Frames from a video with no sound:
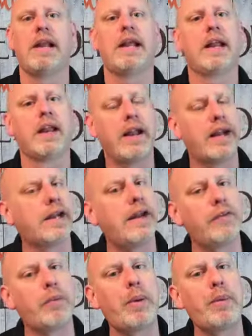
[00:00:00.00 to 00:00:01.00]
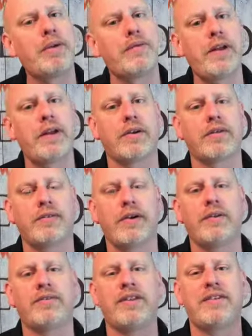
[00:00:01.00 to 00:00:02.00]
And a lot of times the way we defend
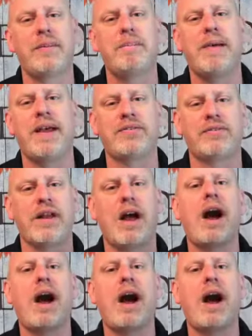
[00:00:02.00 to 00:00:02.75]
ourselves is the best